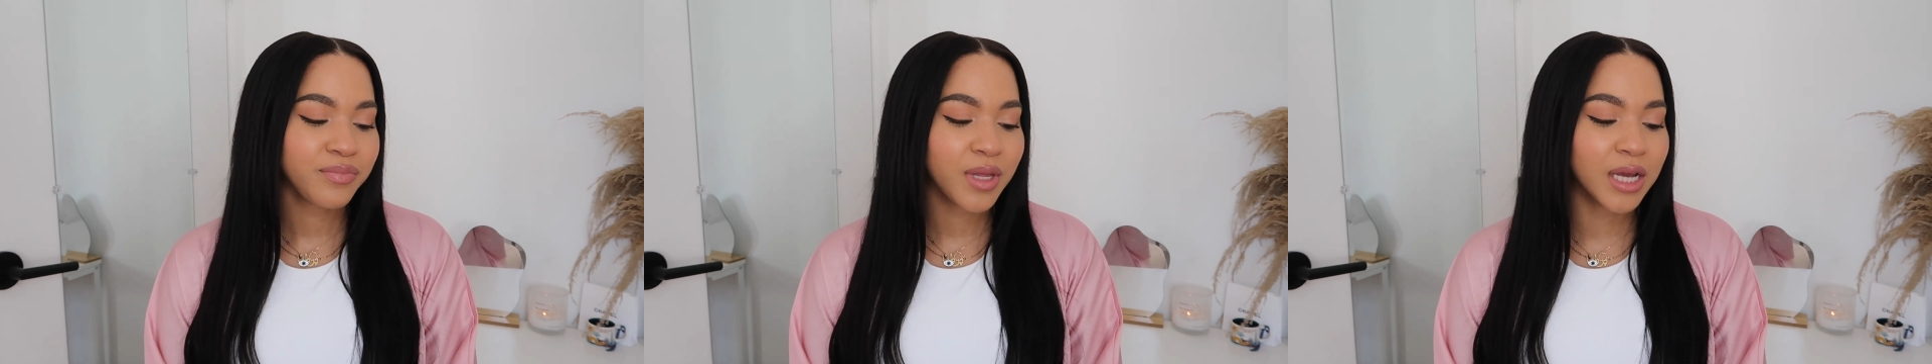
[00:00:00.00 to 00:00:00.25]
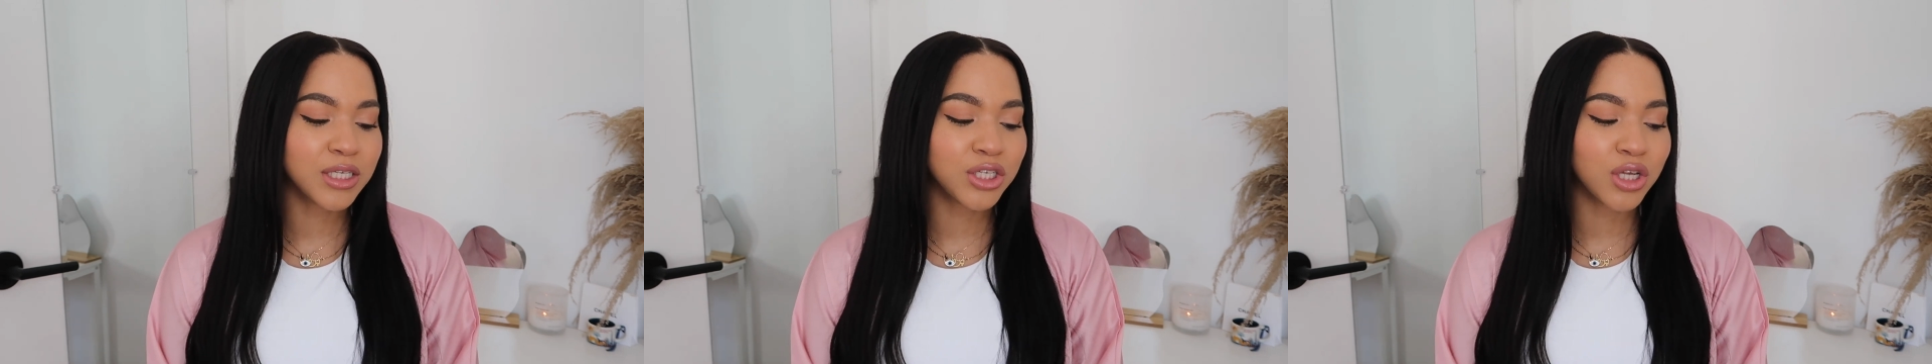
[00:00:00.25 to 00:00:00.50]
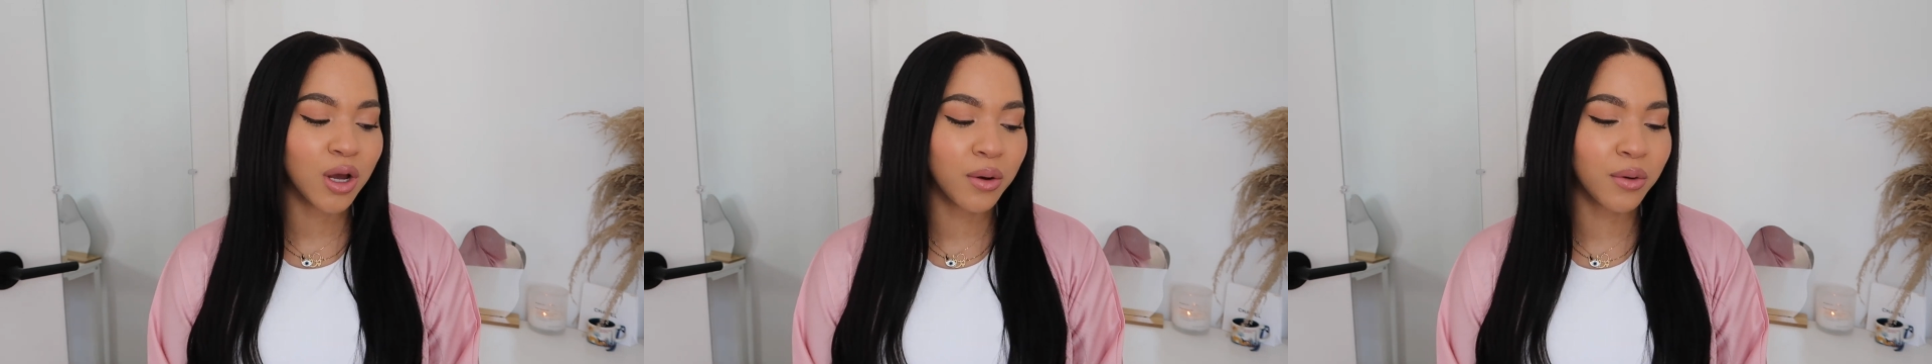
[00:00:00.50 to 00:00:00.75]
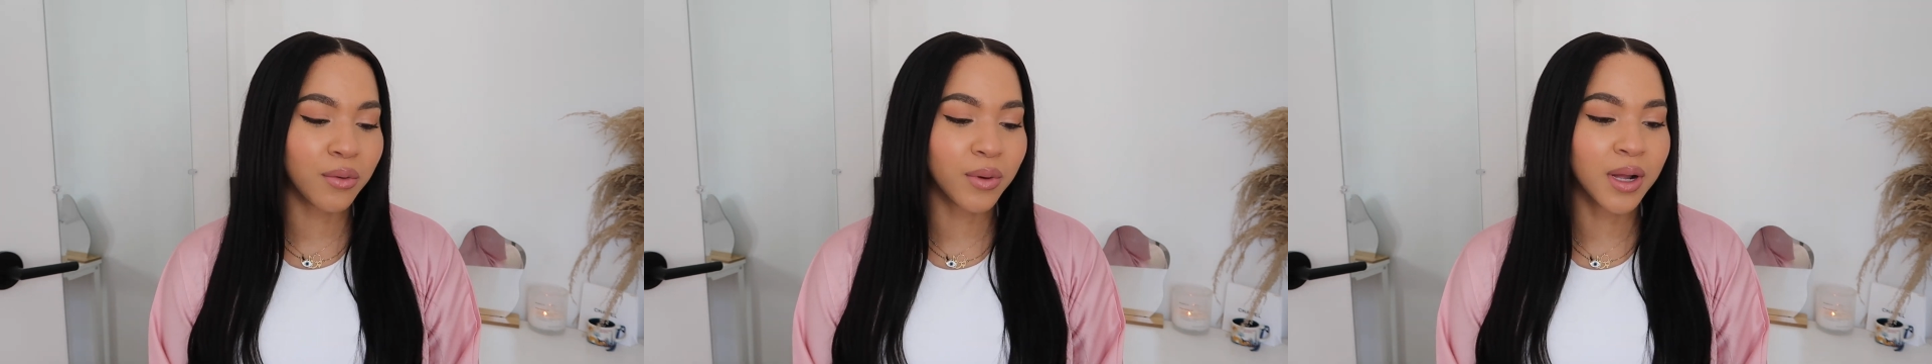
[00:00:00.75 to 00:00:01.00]

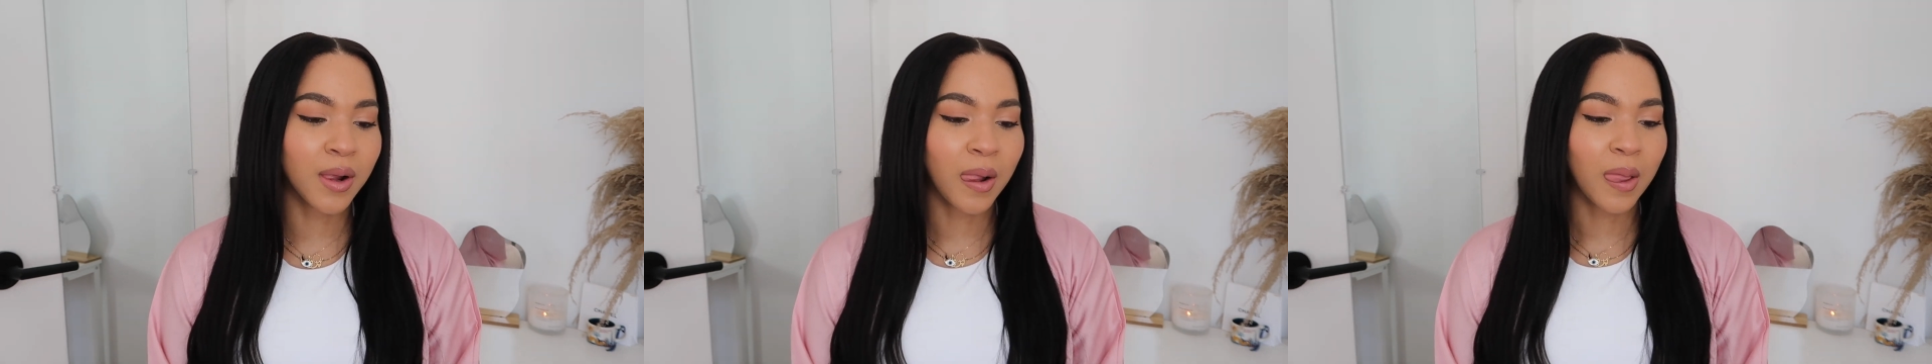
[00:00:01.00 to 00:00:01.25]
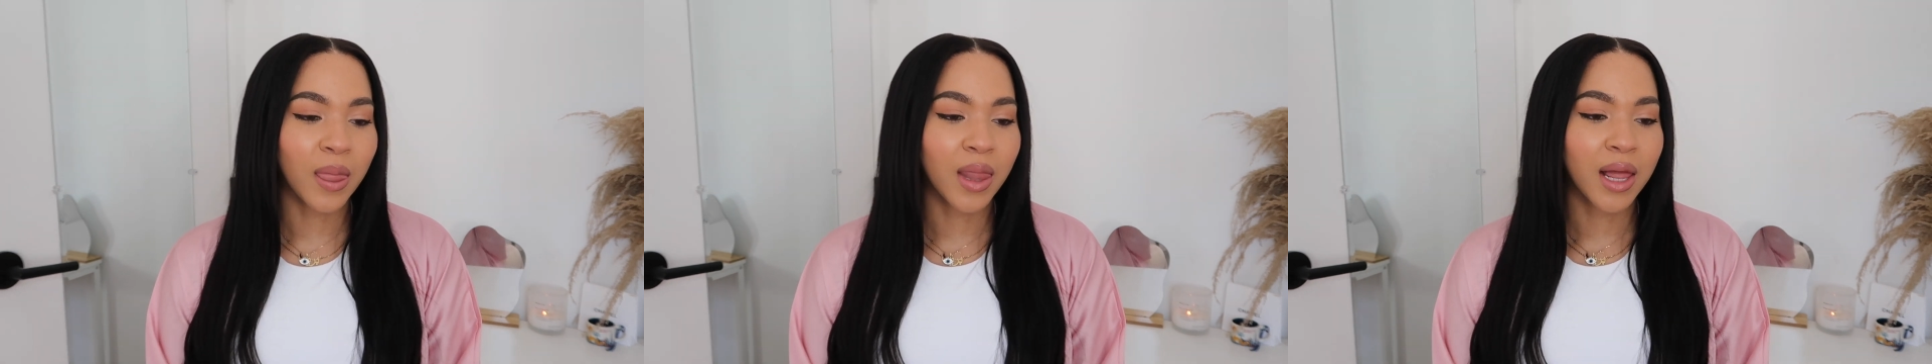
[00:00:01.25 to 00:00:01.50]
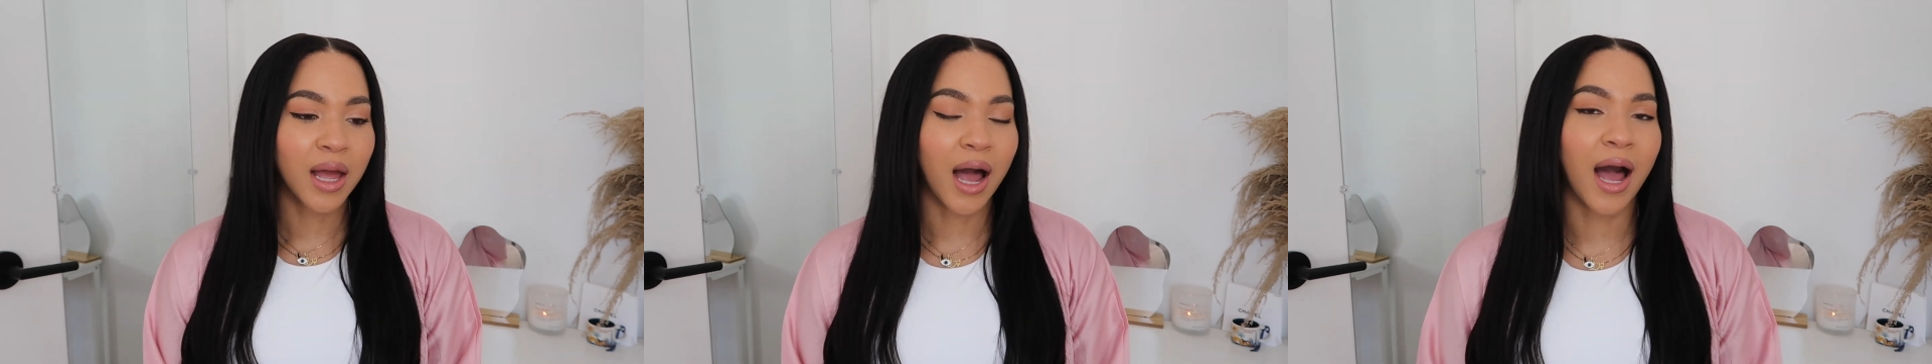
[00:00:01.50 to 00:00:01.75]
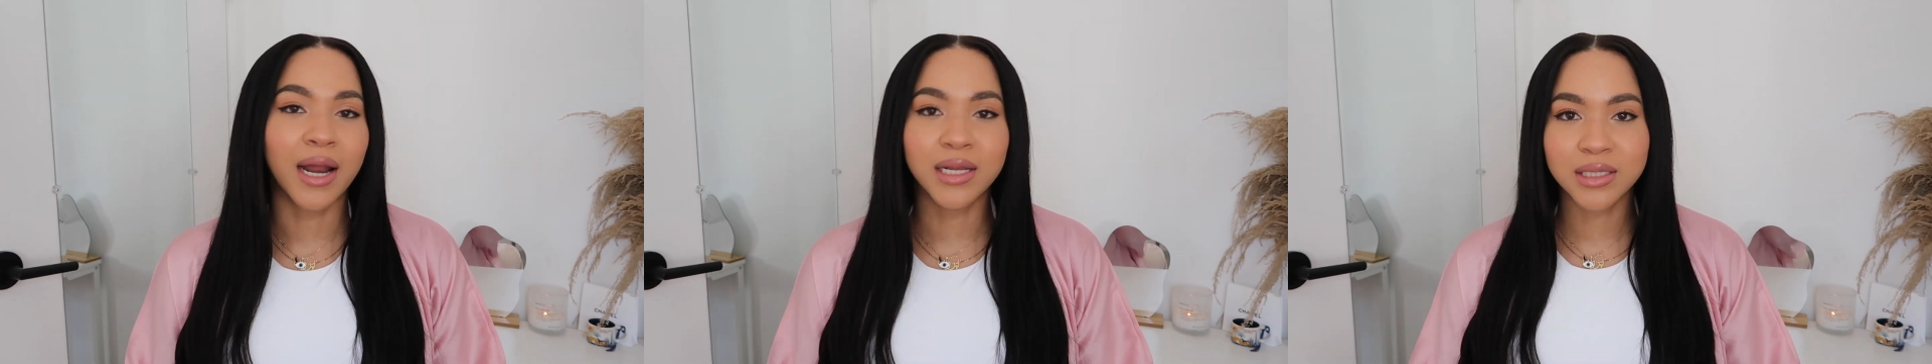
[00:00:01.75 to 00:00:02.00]
So
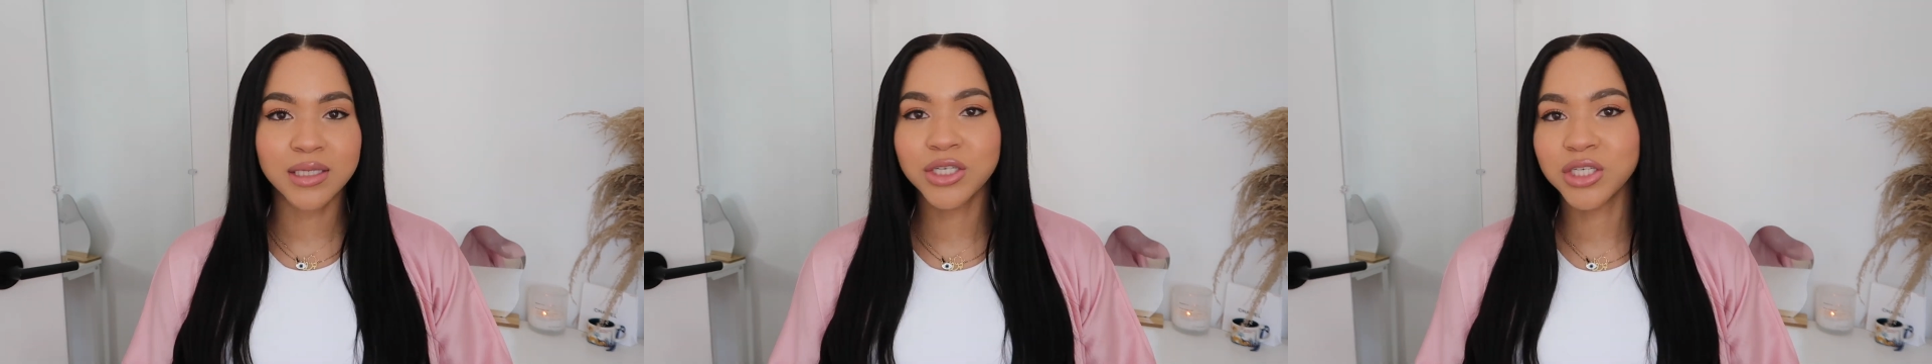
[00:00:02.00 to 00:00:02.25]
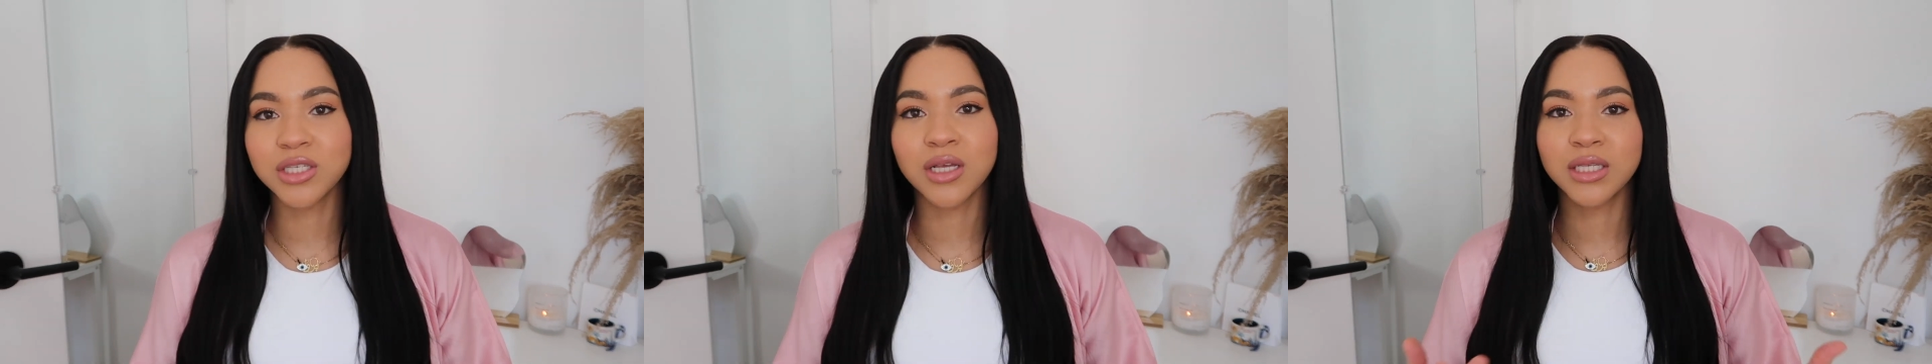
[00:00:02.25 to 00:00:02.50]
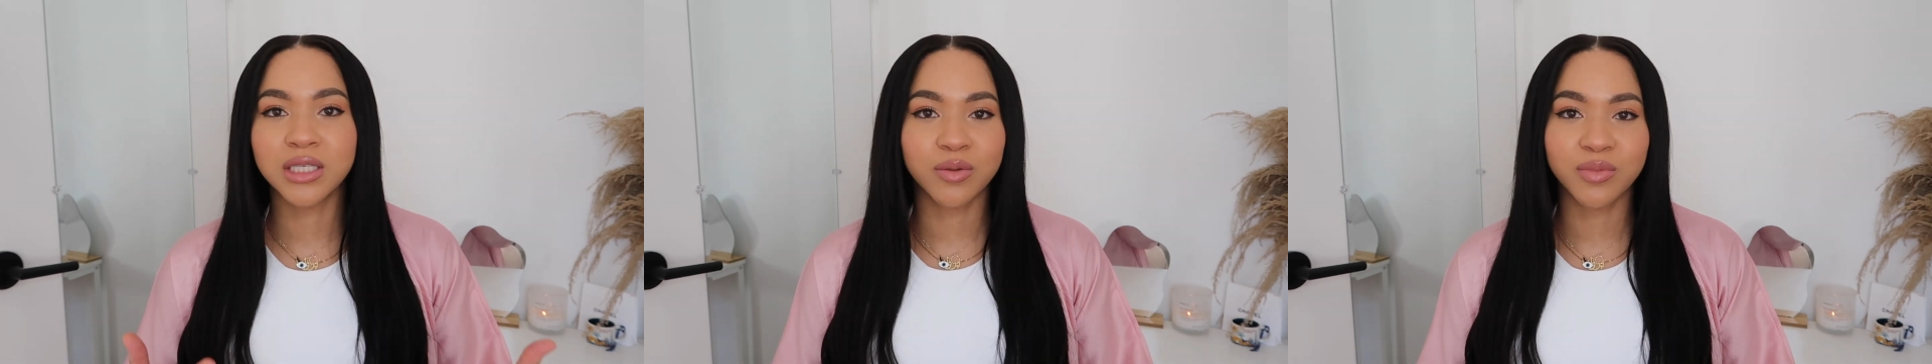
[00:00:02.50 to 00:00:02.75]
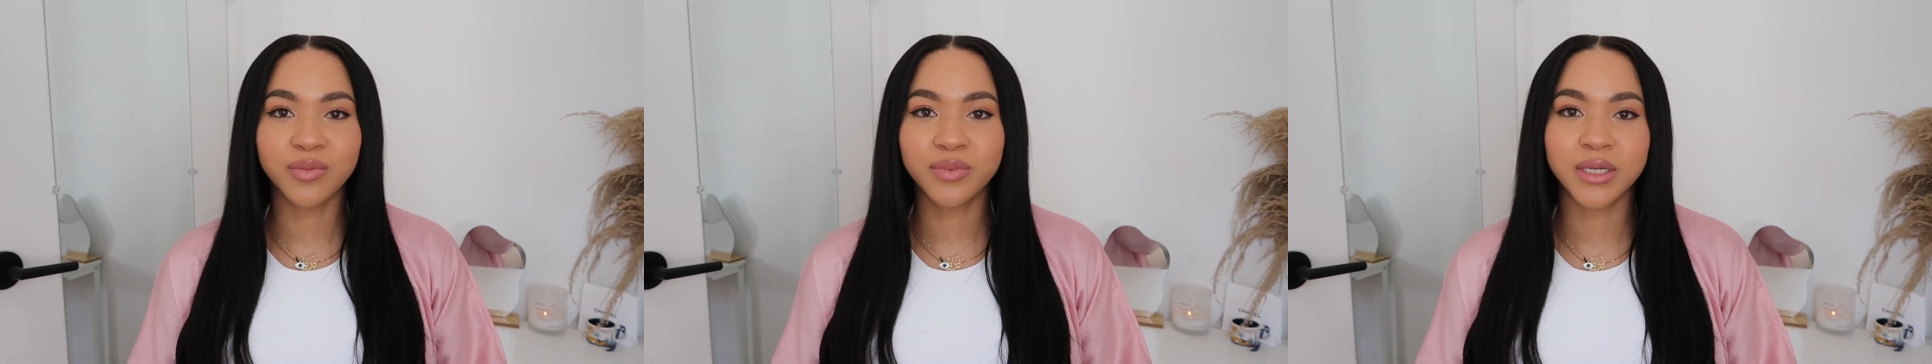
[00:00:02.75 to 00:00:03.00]
honestly, just
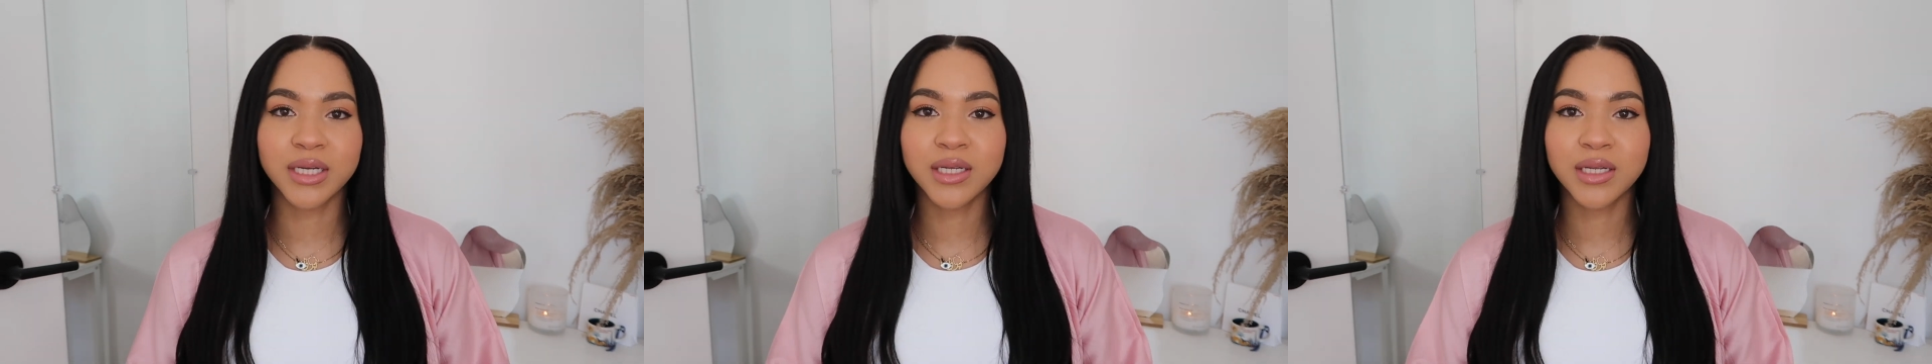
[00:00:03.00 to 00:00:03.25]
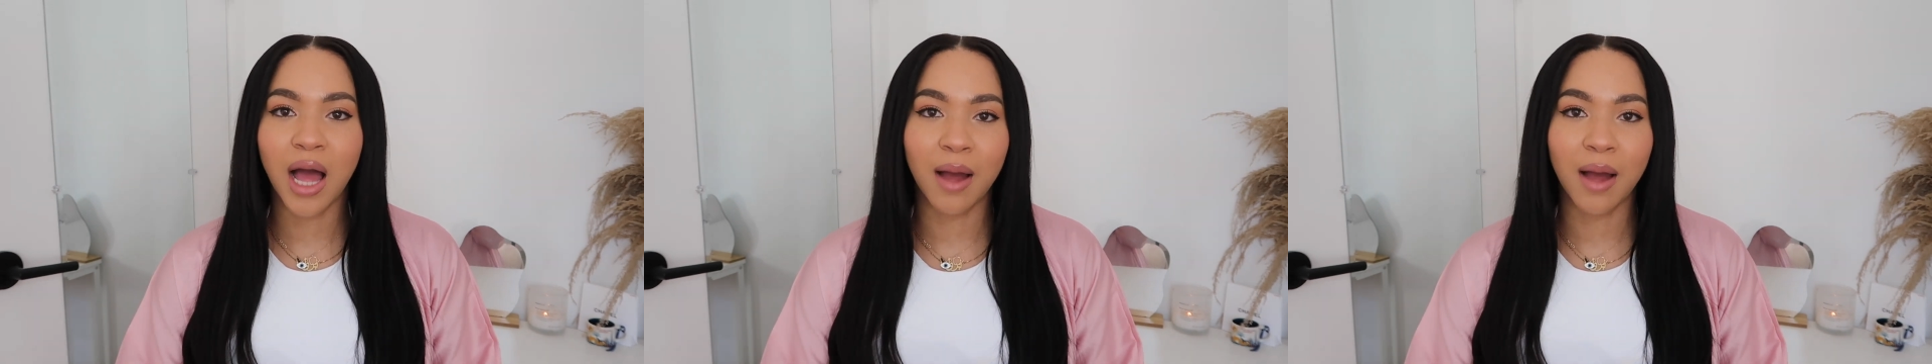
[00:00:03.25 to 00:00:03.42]
simply put,